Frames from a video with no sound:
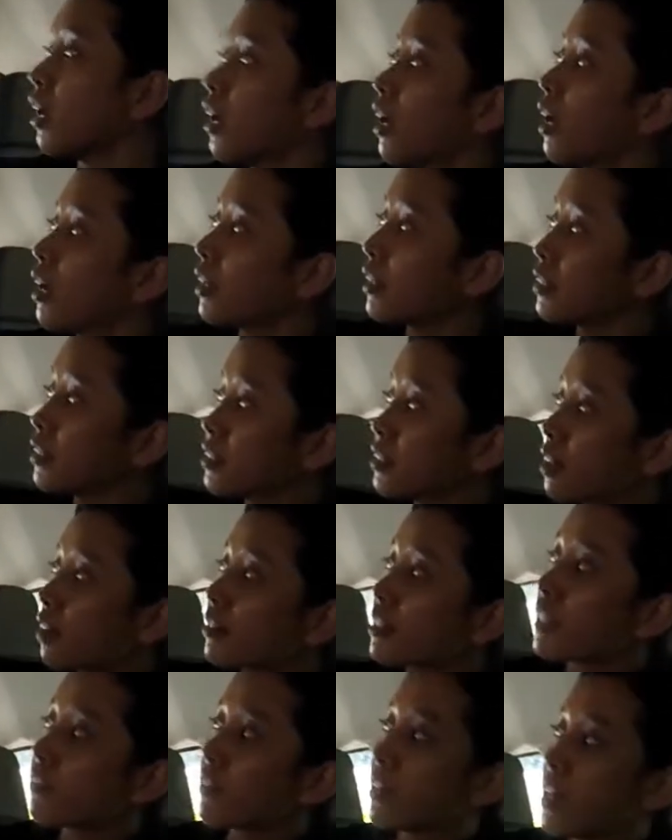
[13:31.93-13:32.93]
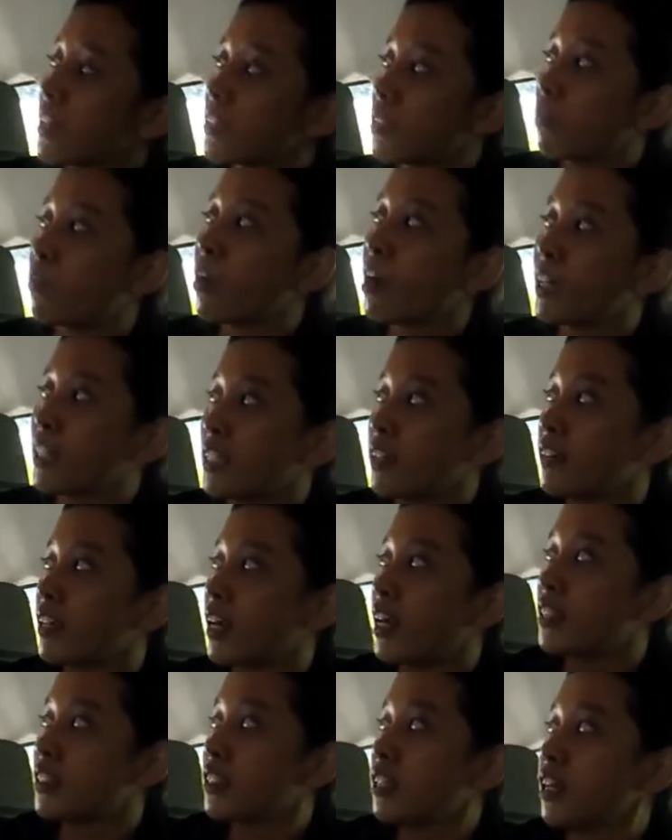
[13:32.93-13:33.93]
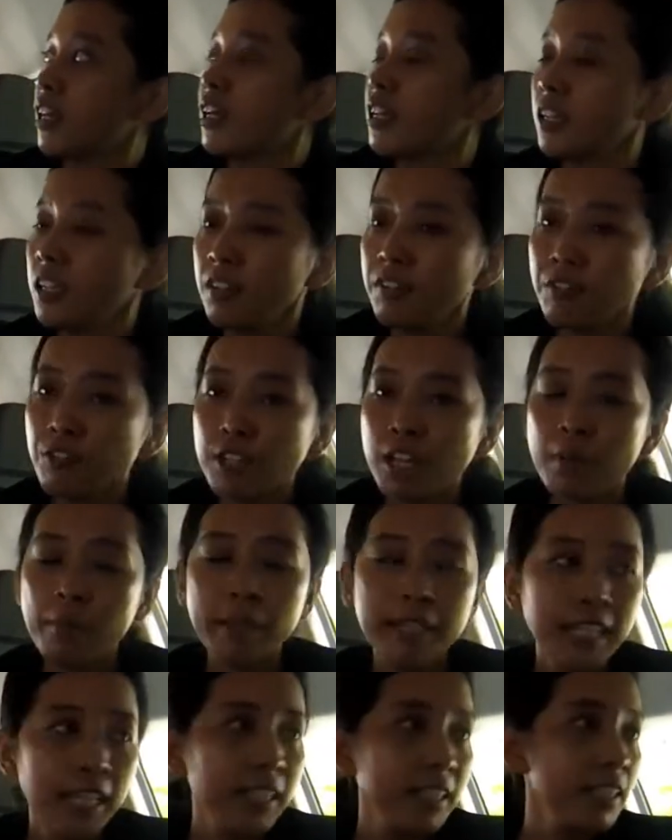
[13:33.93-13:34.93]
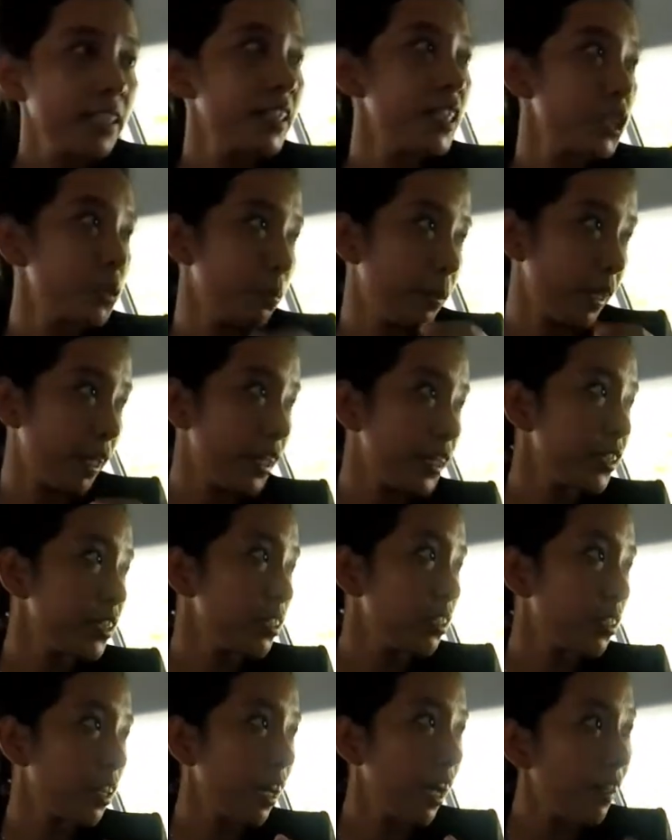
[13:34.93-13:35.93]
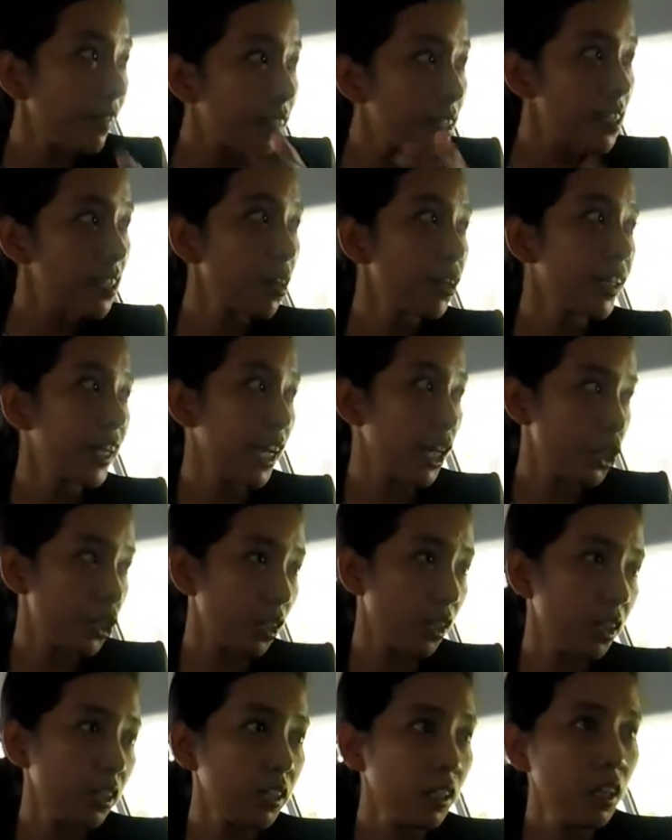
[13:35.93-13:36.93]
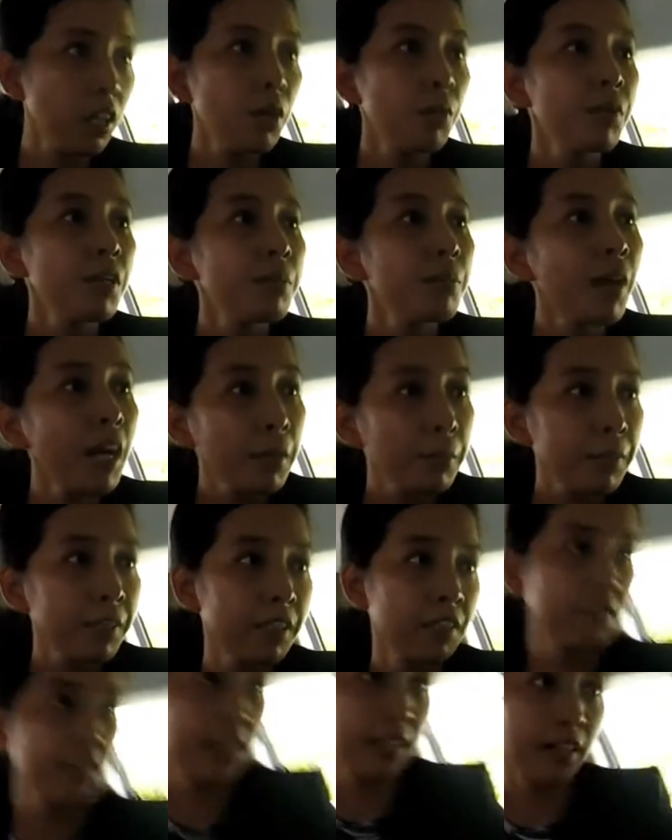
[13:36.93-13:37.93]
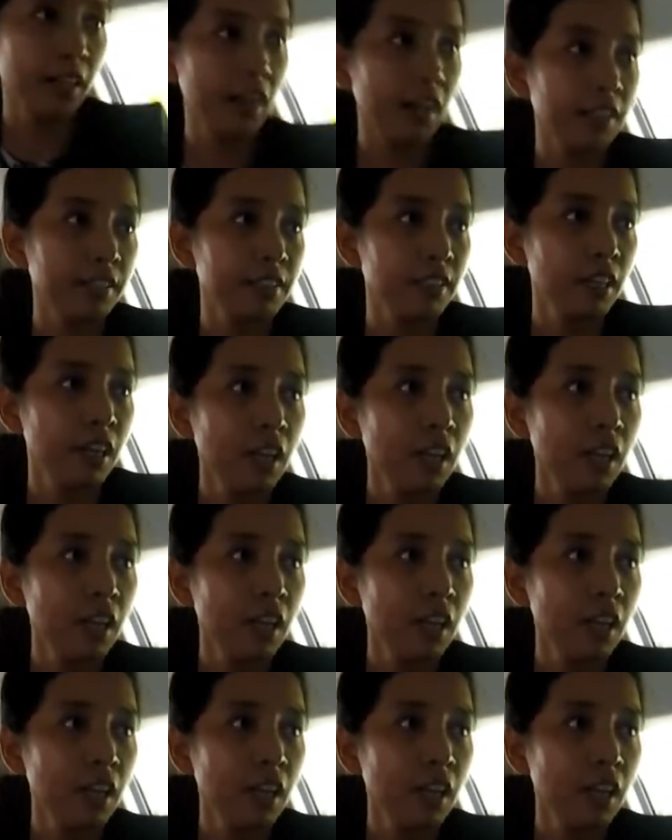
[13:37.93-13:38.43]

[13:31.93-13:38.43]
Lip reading: And it is now giving us a warning that if we are maintaining this speed at this location, we might be the red light.